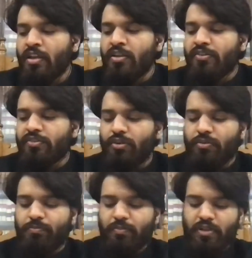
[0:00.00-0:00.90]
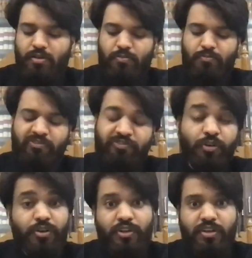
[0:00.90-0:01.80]
So before
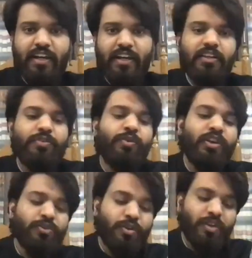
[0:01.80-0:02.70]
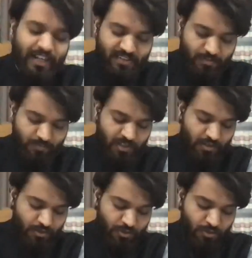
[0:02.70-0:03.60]
you decide that you're going to write something
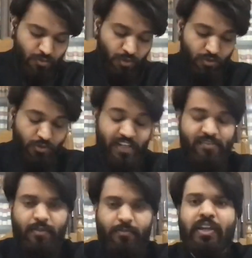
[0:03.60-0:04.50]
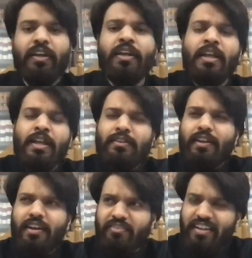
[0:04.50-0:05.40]
or you want to write something, there
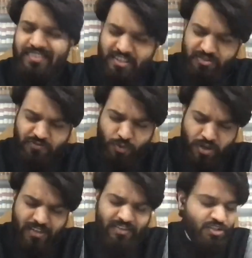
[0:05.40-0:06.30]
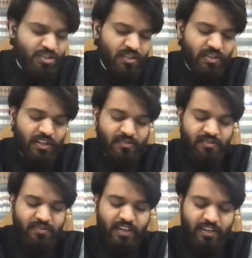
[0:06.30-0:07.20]
are four essential things
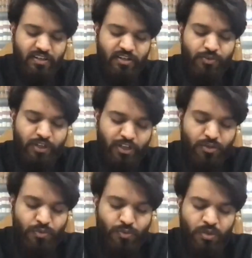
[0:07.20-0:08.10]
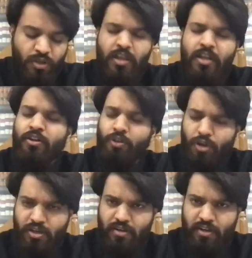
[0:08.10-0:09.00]
that you need to
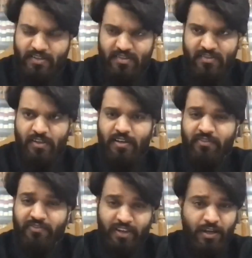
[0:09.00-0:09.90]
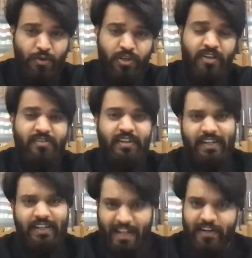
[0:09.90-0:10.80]
not necessarily figure out in its
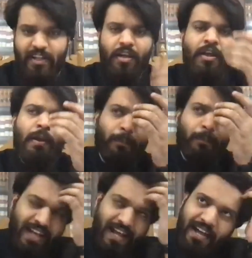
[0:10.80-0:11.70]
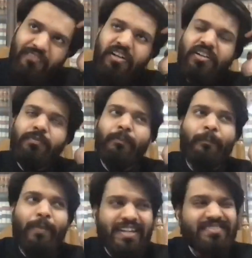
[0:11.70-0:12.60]
entirety, but have a
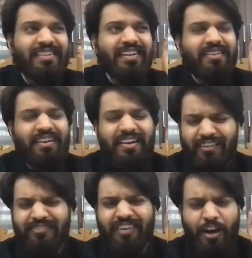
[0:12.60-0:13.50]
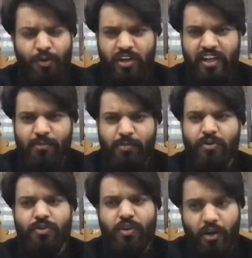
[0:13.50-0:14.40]
basic rough outline about
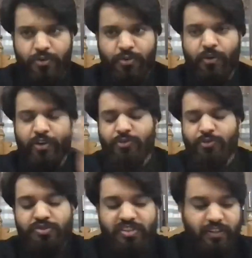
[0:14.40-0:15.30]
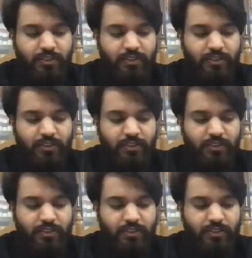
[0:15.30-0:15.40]
how you're going to use it.